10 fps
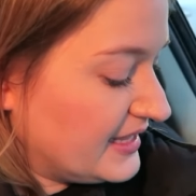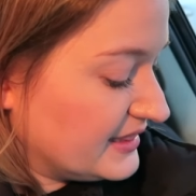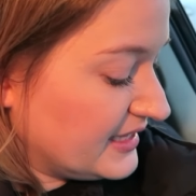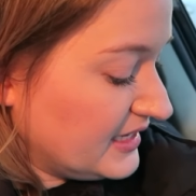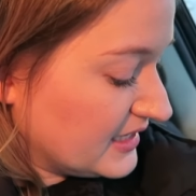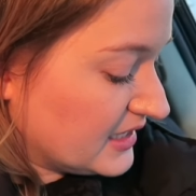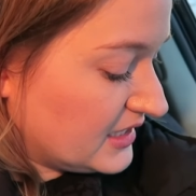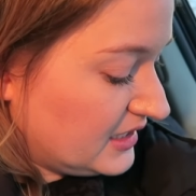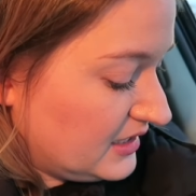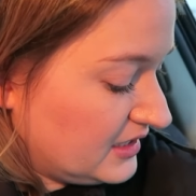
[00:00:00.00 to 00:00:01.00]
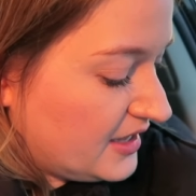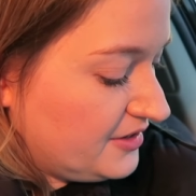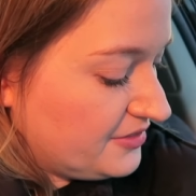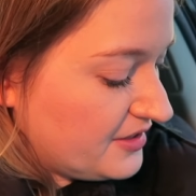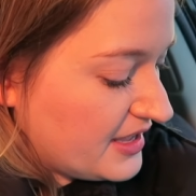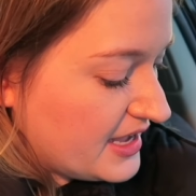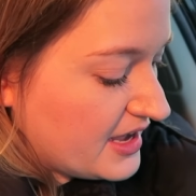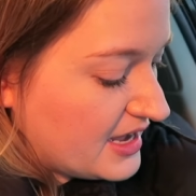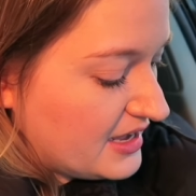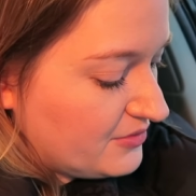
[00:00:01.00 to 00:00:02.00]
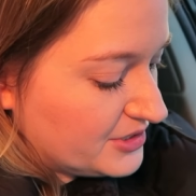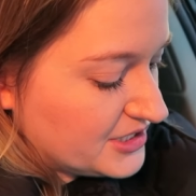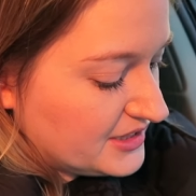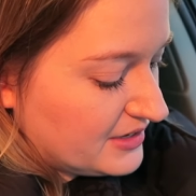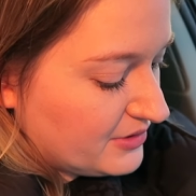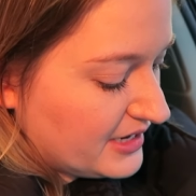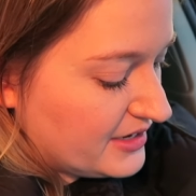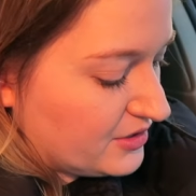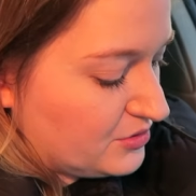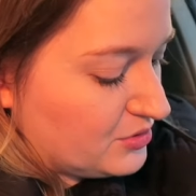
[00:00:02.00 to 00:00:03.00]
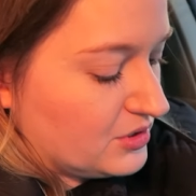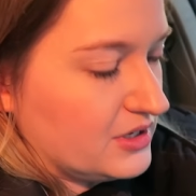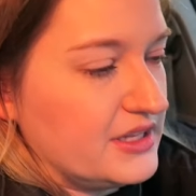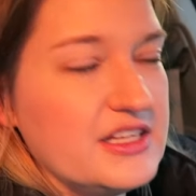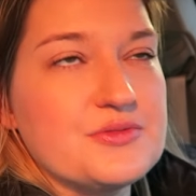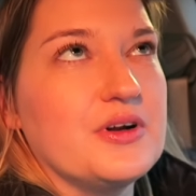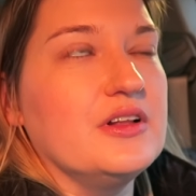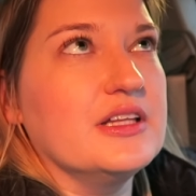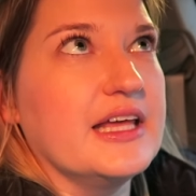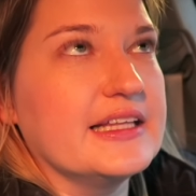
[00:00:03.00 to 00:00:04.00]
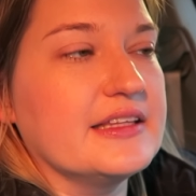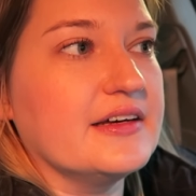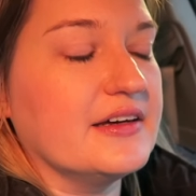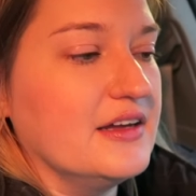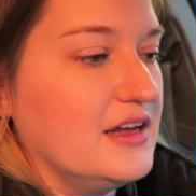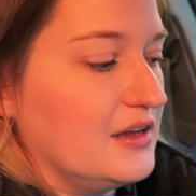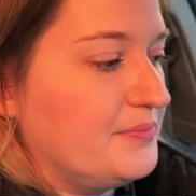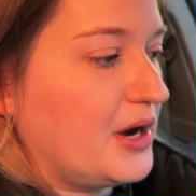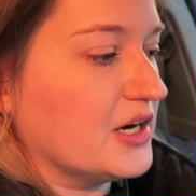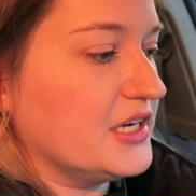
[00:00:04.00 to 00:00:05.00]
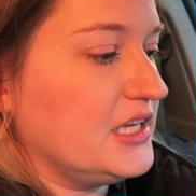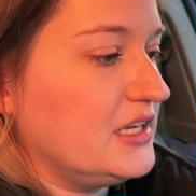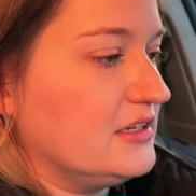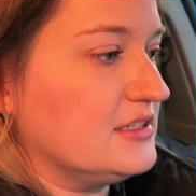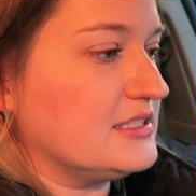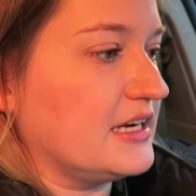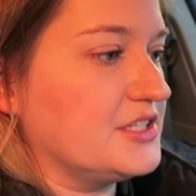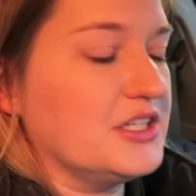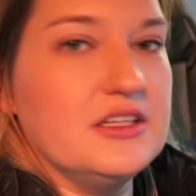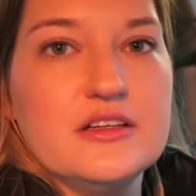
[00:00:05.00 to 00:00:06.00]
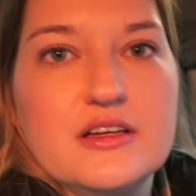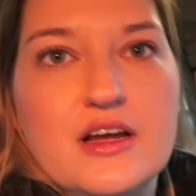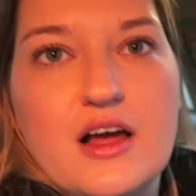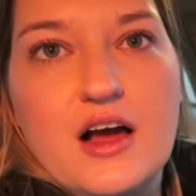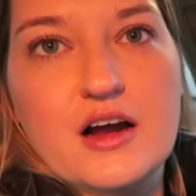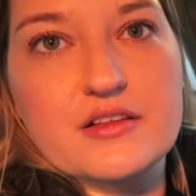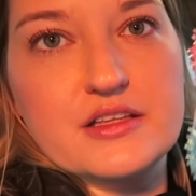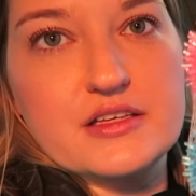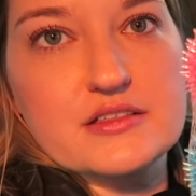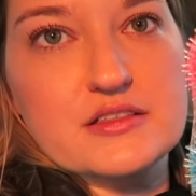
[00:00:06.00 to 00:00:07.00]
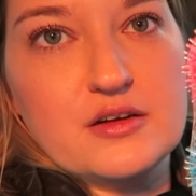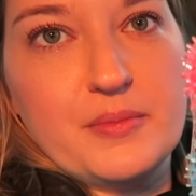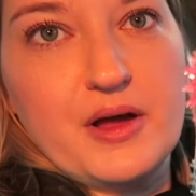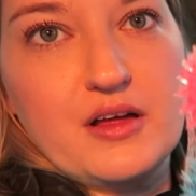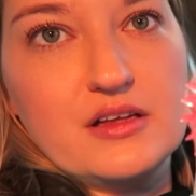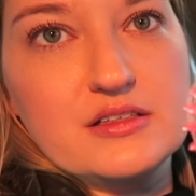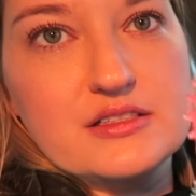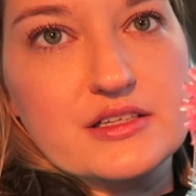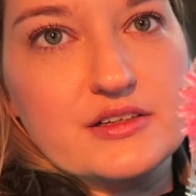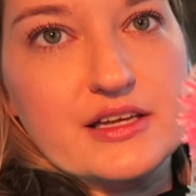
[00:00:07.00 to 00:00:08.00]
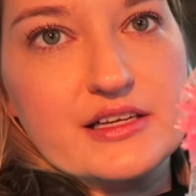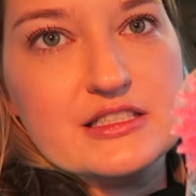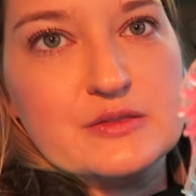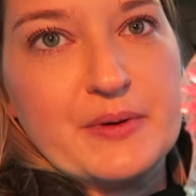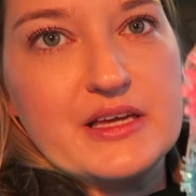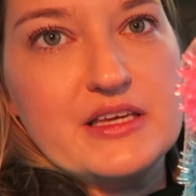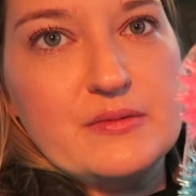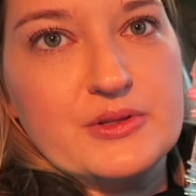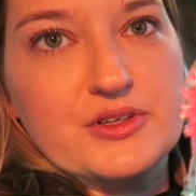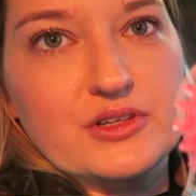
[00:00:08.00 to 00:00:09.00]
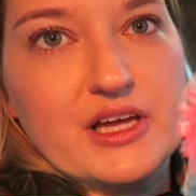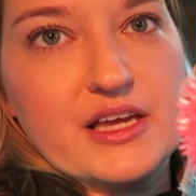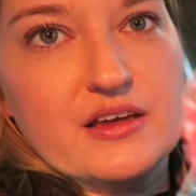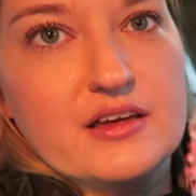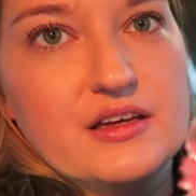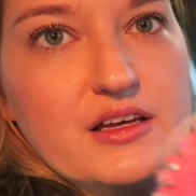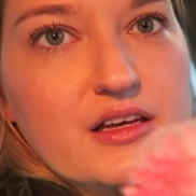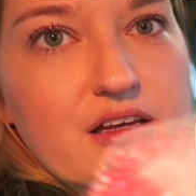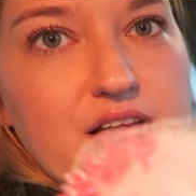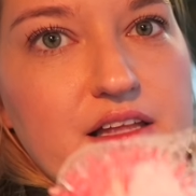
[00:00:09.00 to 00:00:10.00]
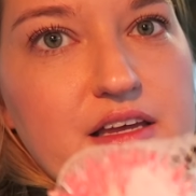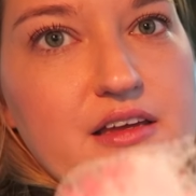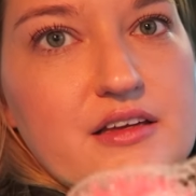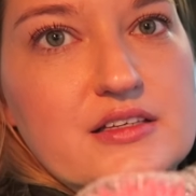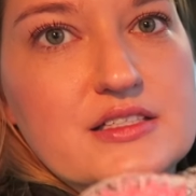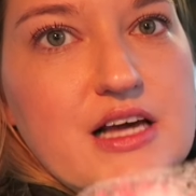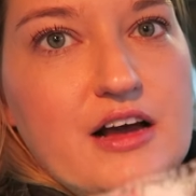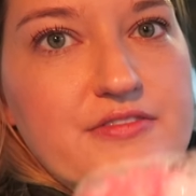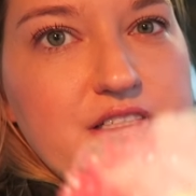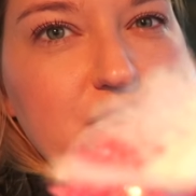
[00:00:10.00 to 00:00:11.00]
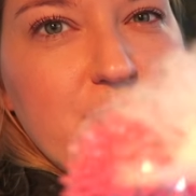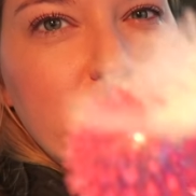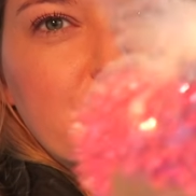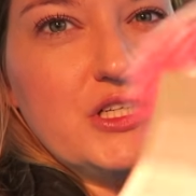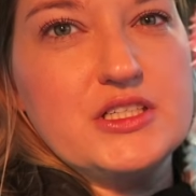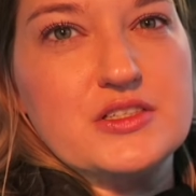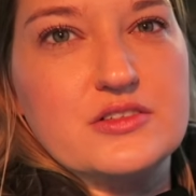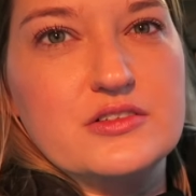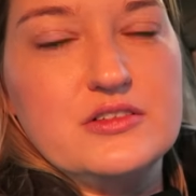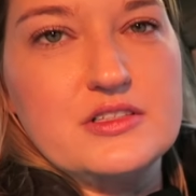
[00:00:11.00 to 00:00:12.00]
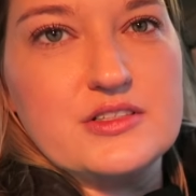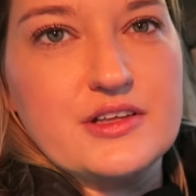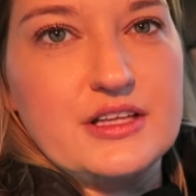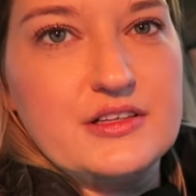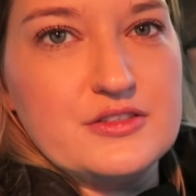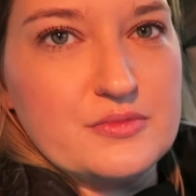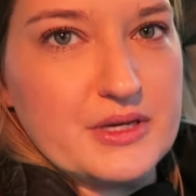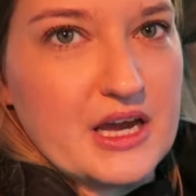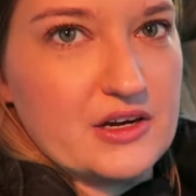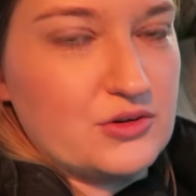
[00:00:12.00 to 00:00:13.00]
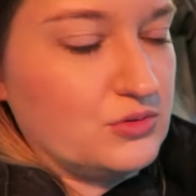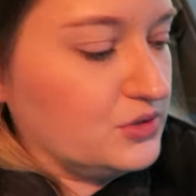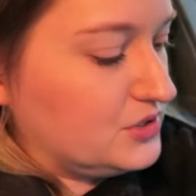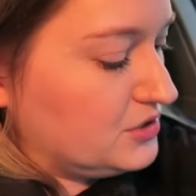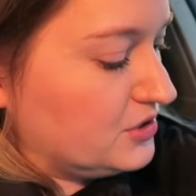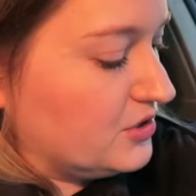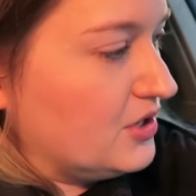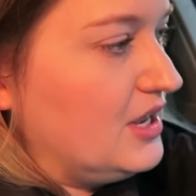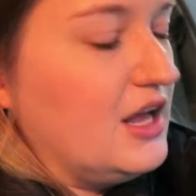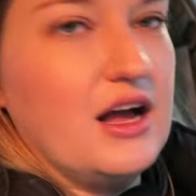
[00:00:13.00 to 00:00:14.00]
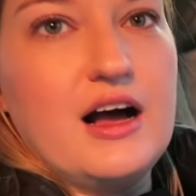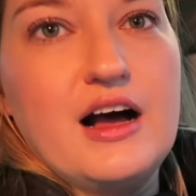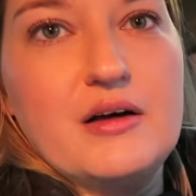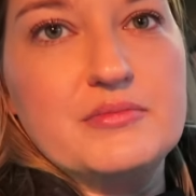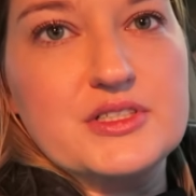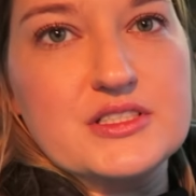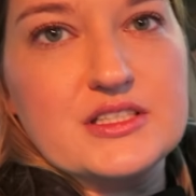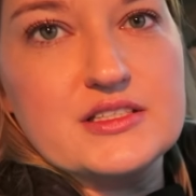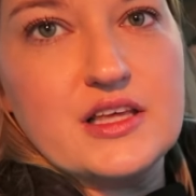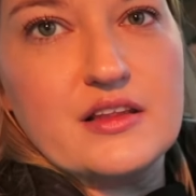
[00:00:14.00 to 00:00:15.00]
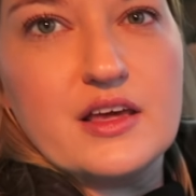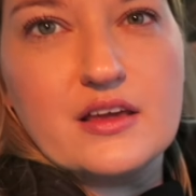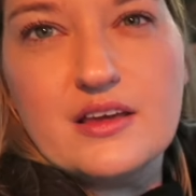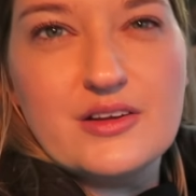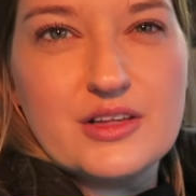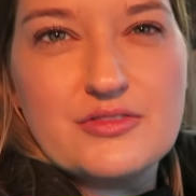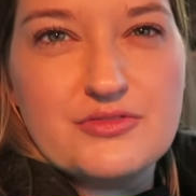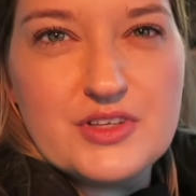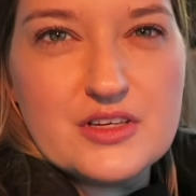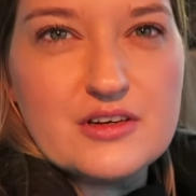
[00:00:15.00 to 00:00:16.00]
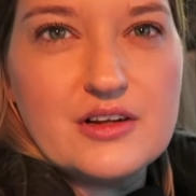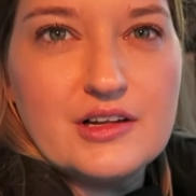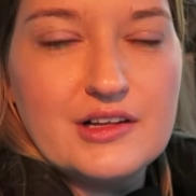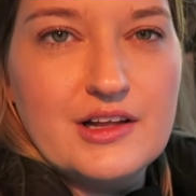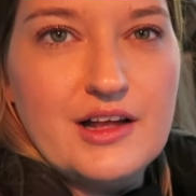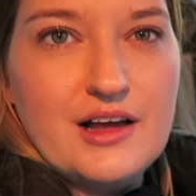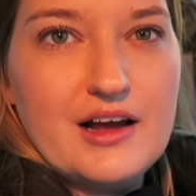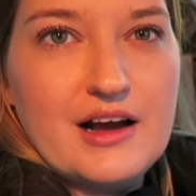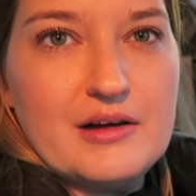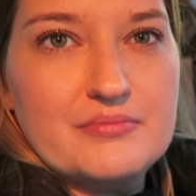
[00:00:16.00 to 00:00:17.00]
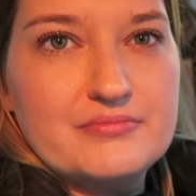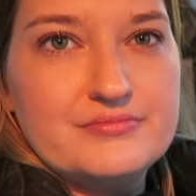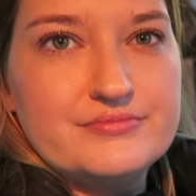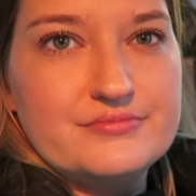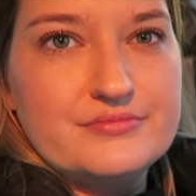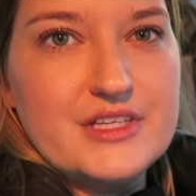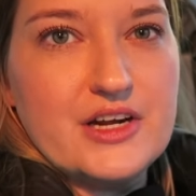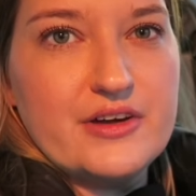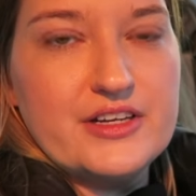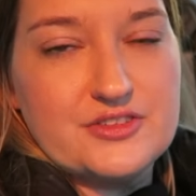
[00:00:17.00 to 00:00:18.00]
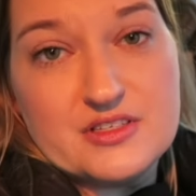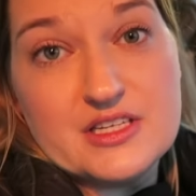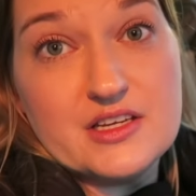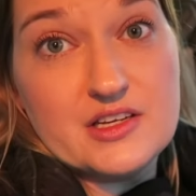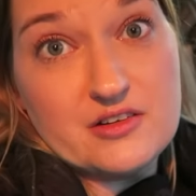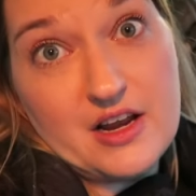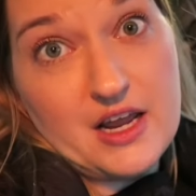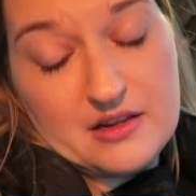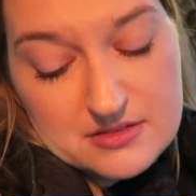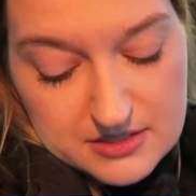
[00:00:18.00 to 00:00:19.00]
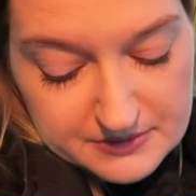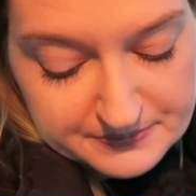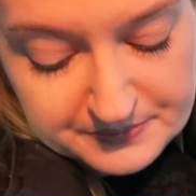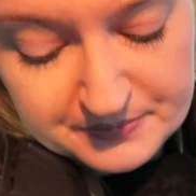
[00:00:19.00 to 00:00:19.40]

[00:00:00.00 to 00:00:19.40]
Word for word: And then, other thing I got, which I thought were kind of cool, and these were all in like the party section, are these little balls that are spiky, but they're like, like soft and smooshy too. So I thought those would be kind of cool too. Um, just cause they like, you know, they feel, um, you know, interesting in your hands.